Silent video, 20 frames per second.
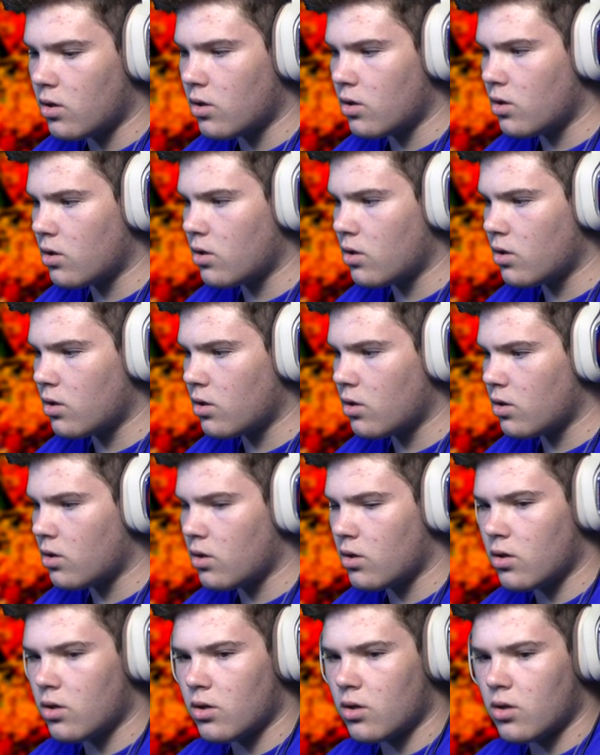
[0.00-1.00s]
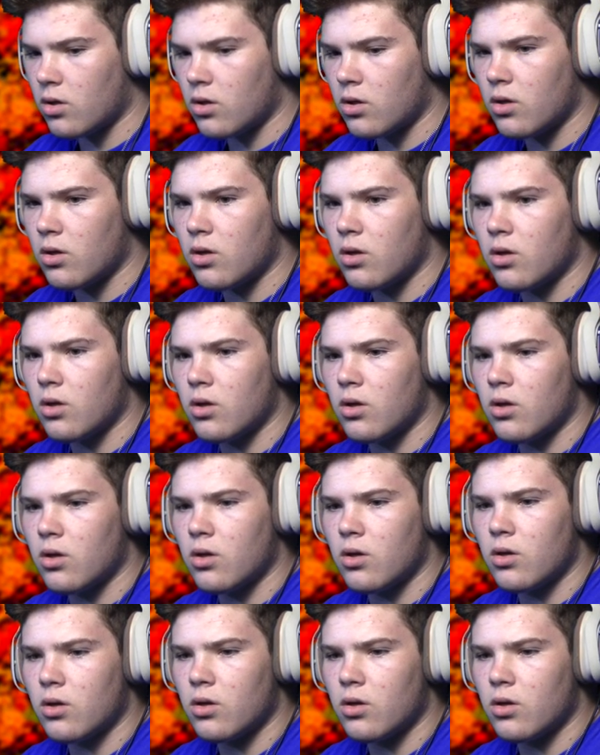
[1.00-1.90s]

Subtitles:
Nobody speaks.